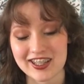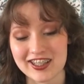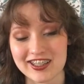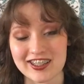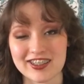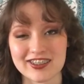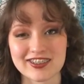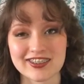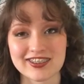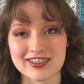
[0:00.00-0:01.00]
You know,
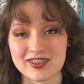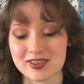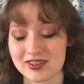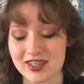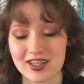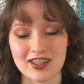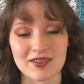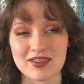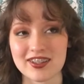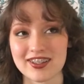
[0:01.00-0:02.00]
gotta
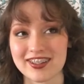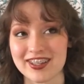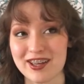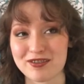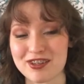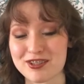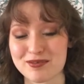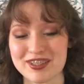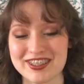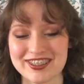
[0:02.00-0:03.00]
love the gay
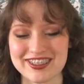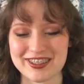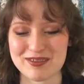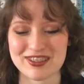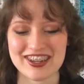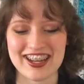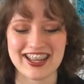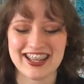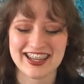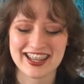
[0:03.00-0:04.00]
Frenchman,
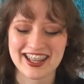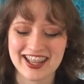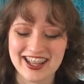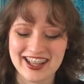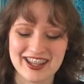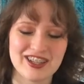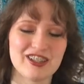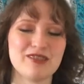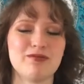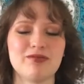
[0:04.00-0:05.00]
right?
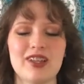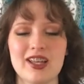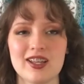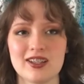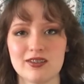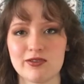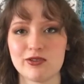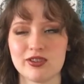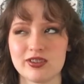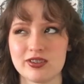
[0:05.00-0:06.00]
And of
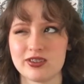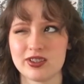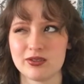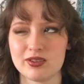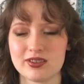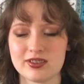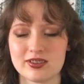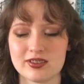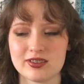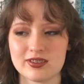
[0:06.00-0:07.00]
course it
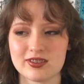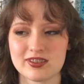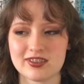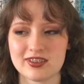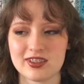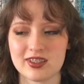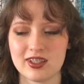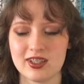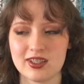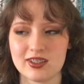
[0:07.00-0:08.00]
was like